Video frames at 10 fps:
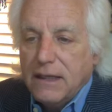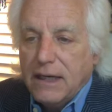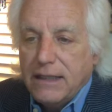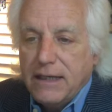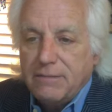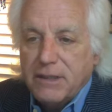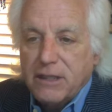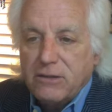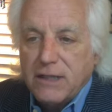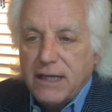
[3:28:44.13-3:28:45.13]
Yeah, I'm gonna
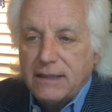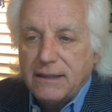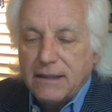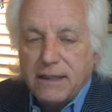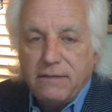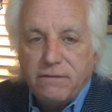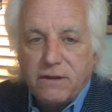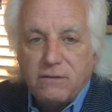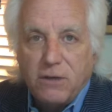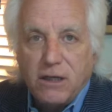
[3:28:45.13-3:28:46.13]
go take Lucky for
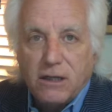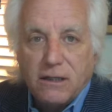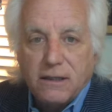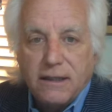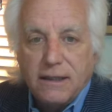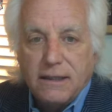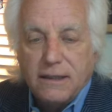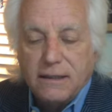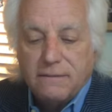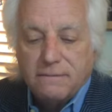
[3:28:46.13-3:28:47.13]
a walk, and
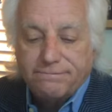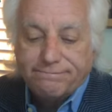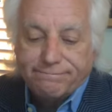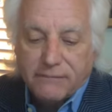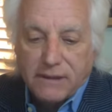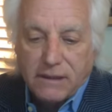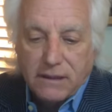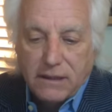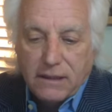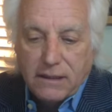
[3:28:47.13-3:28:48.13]

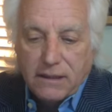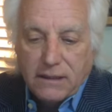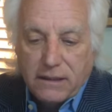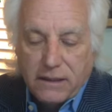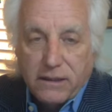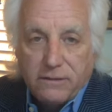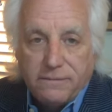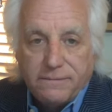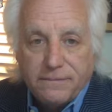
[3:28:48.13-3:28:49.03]
you know,